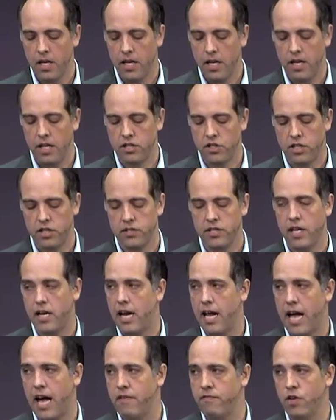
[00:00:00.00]
And she said, I
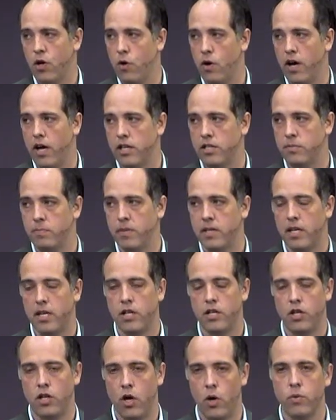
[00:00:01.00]
have no husband.
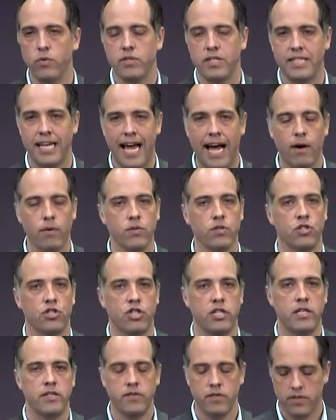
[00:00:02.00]
And no doubt
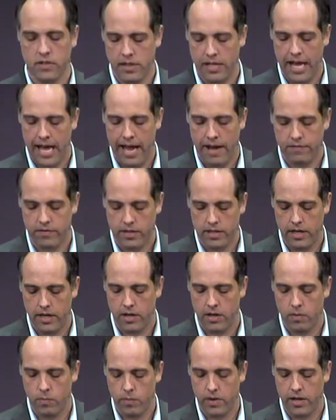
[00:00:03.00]
Jesus laughed
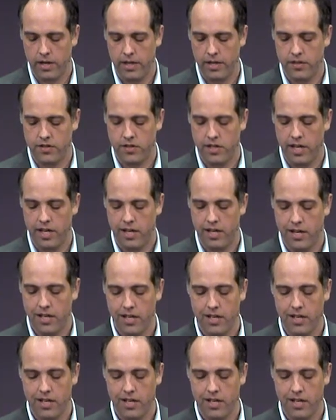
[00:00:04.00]
here when he said,